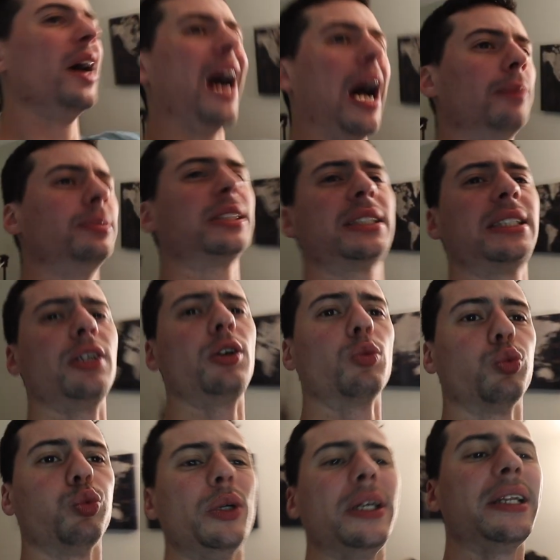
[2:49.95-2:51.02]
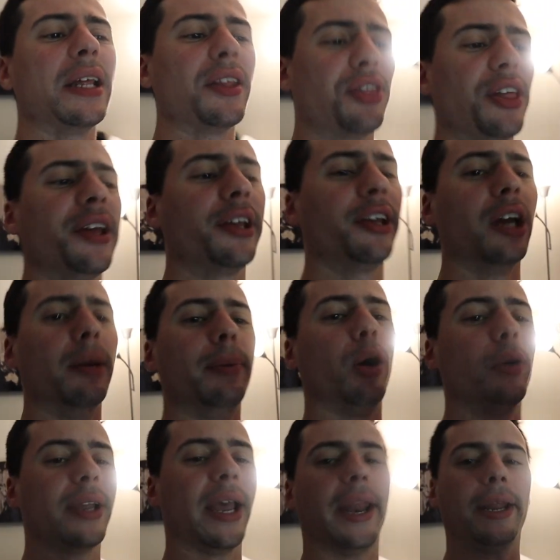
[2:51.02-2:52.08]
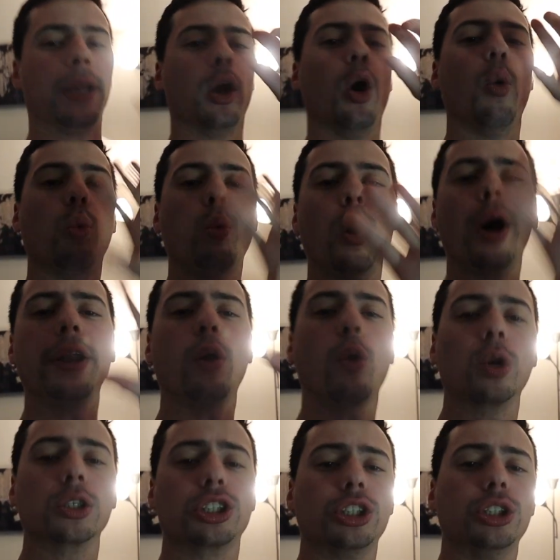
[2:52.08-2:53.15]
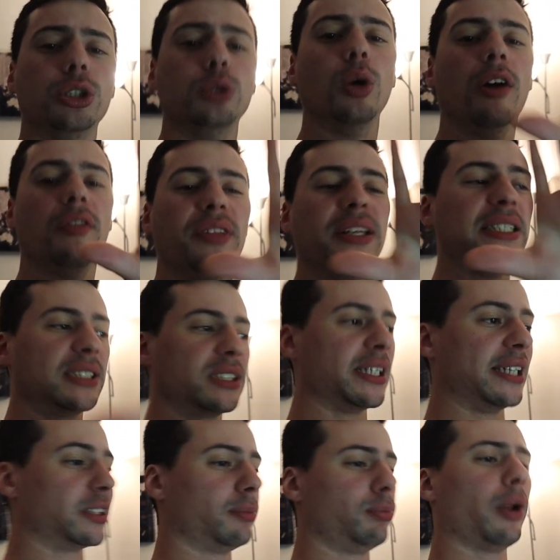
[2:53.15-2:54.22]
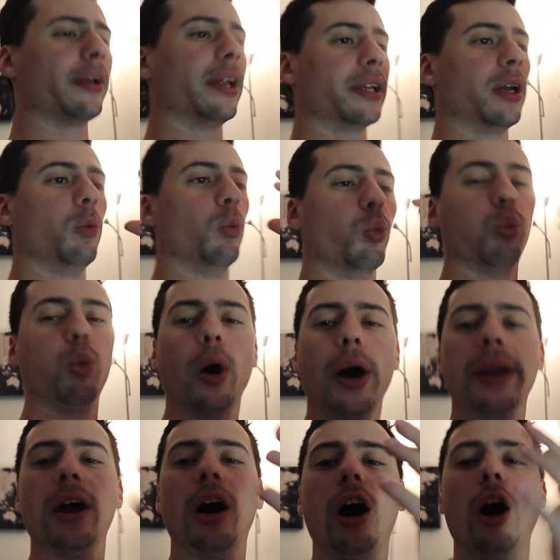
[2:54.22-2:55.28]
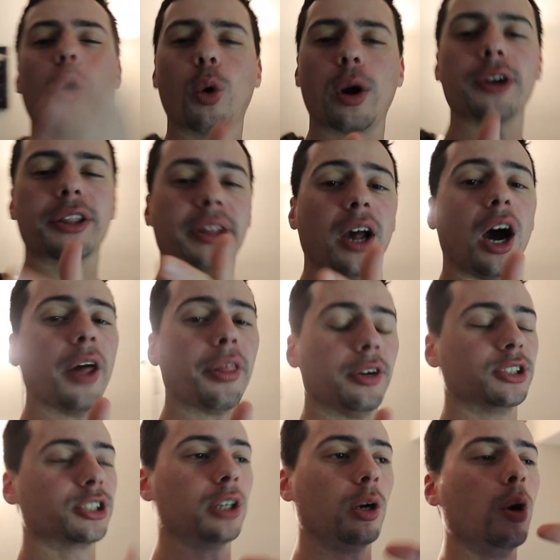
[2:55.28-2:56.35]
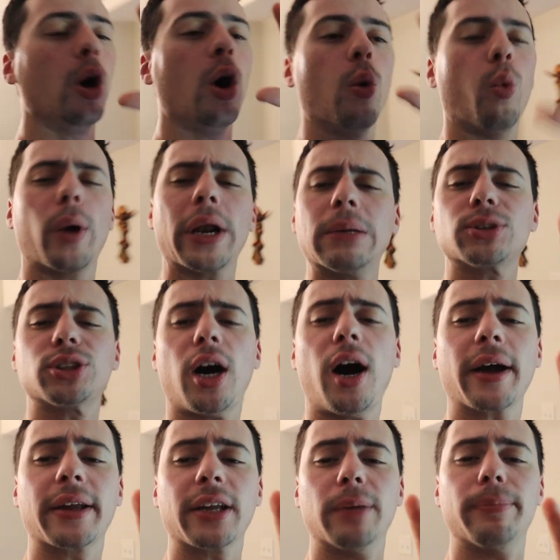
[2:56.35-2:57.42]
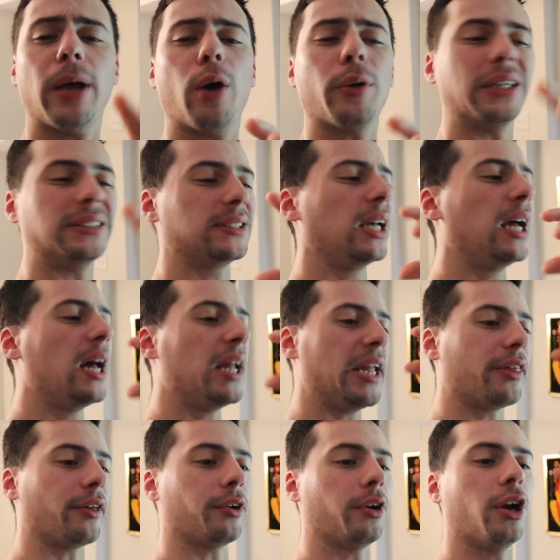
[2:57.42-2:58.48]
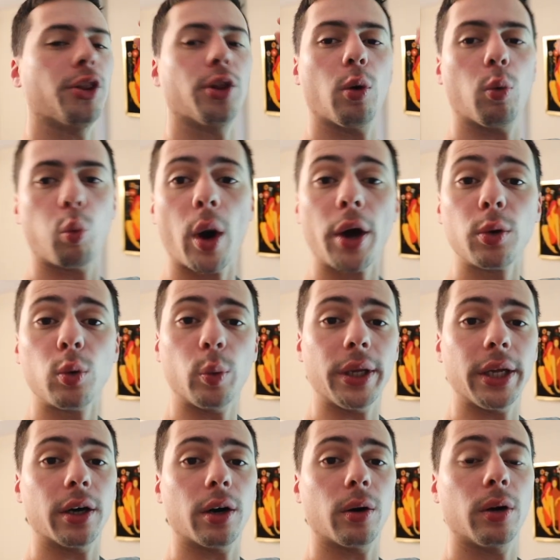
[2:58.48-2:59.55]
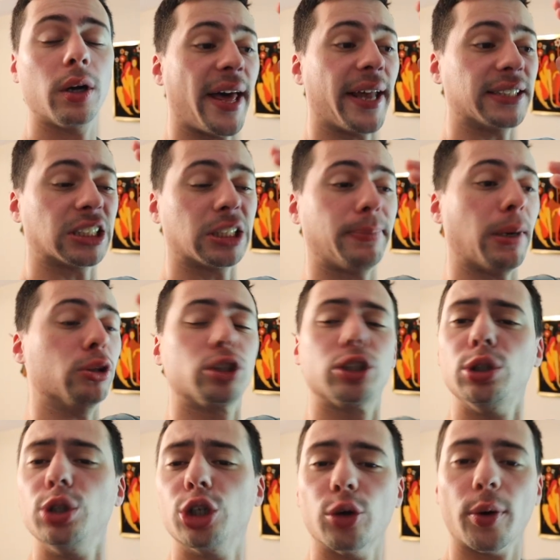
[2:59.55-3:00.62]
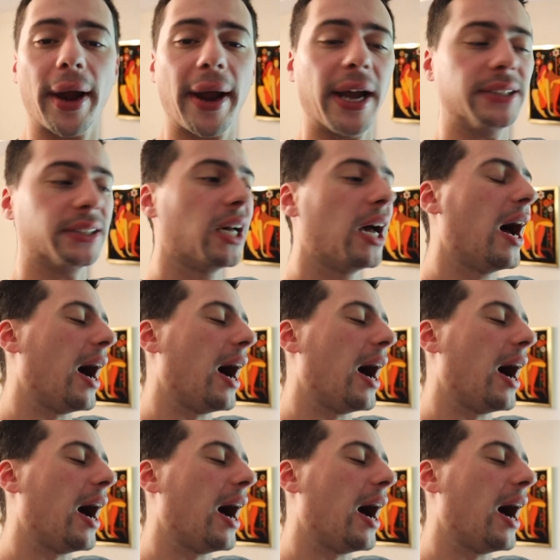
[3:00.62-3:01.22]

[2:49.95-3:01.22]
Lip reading: I'm still really thinking about getting 1 or 2 of these things. I'm probably gonna get one or the other. So what I'm talking about is either the one wheel that is about $2,000.